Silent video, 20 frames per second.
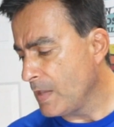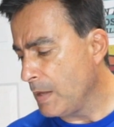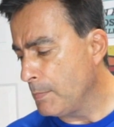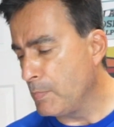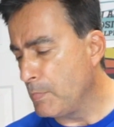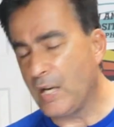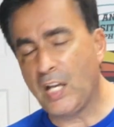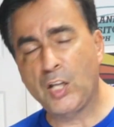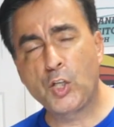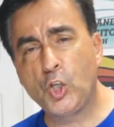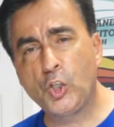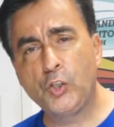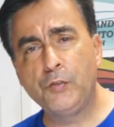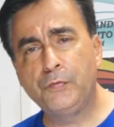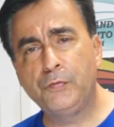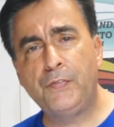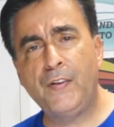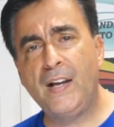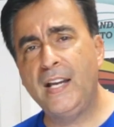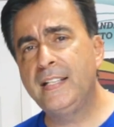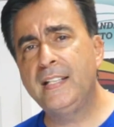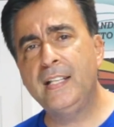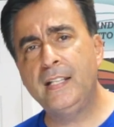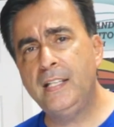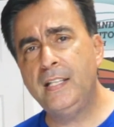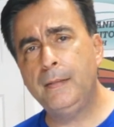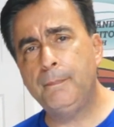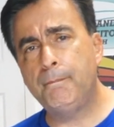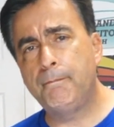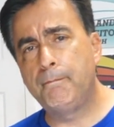but I couldn't find
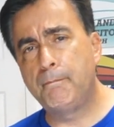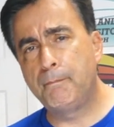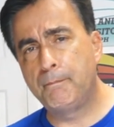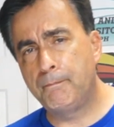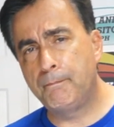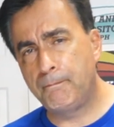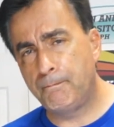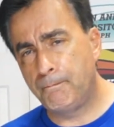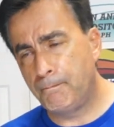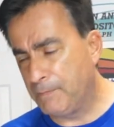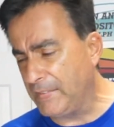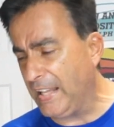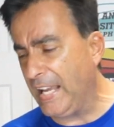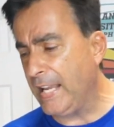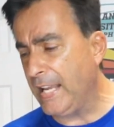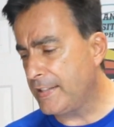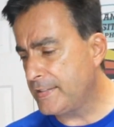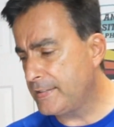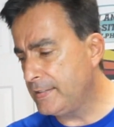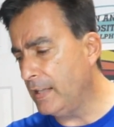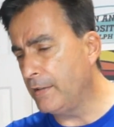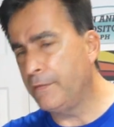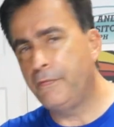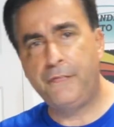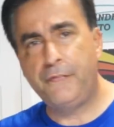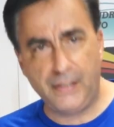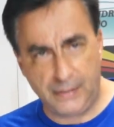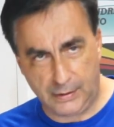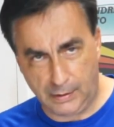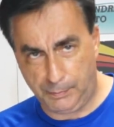any tanks that
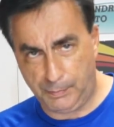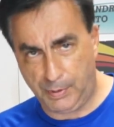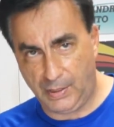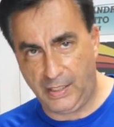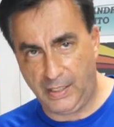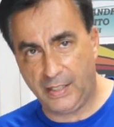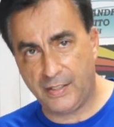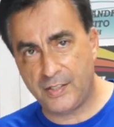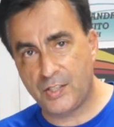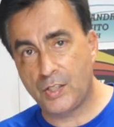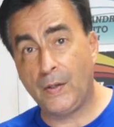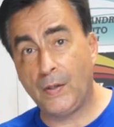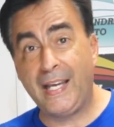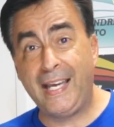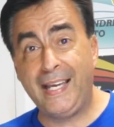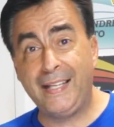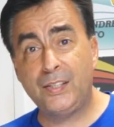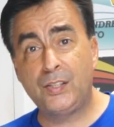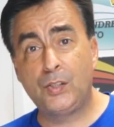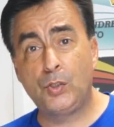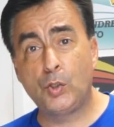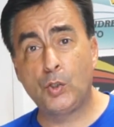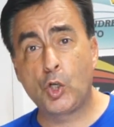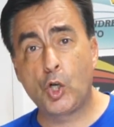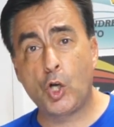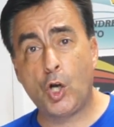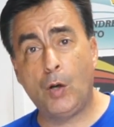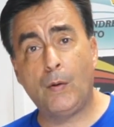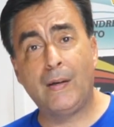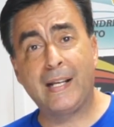fit the plane, so I had to
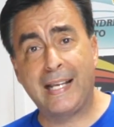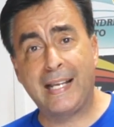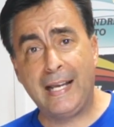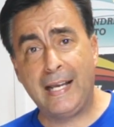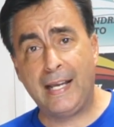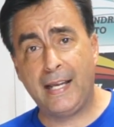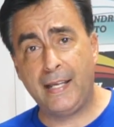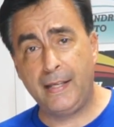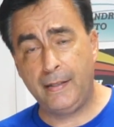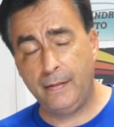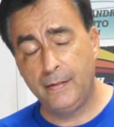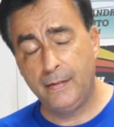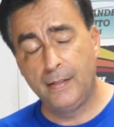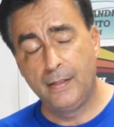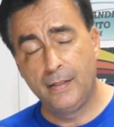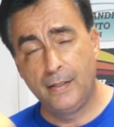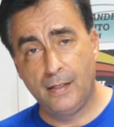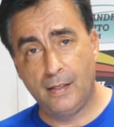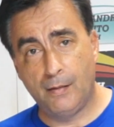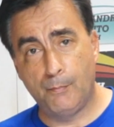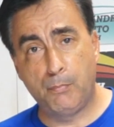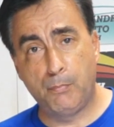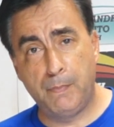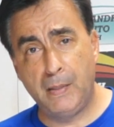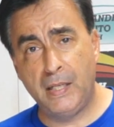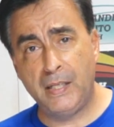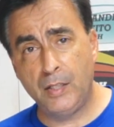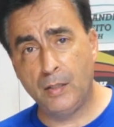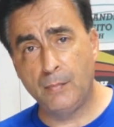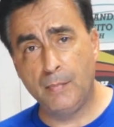call a guy, a
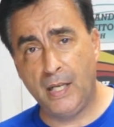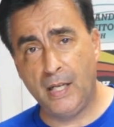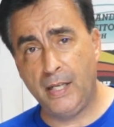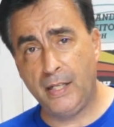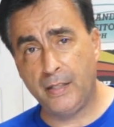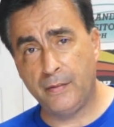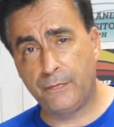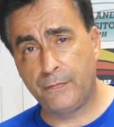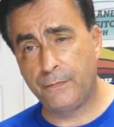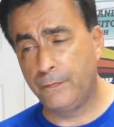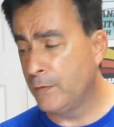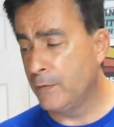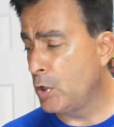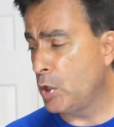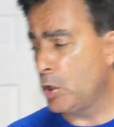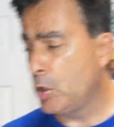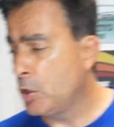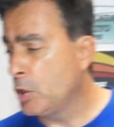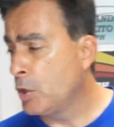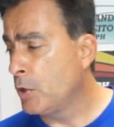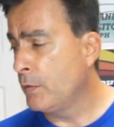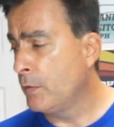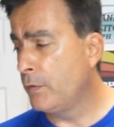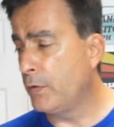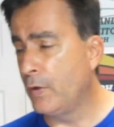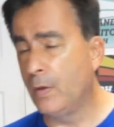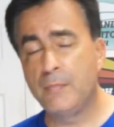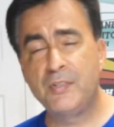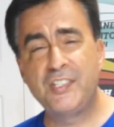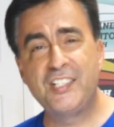buddy of mine
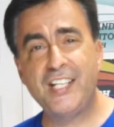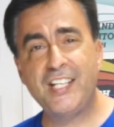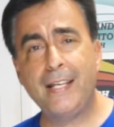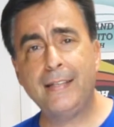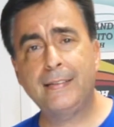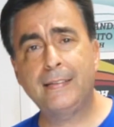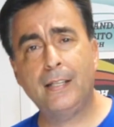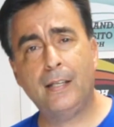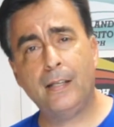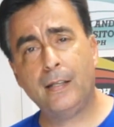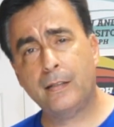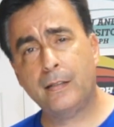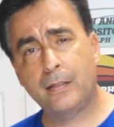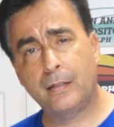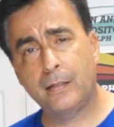from Jet Tech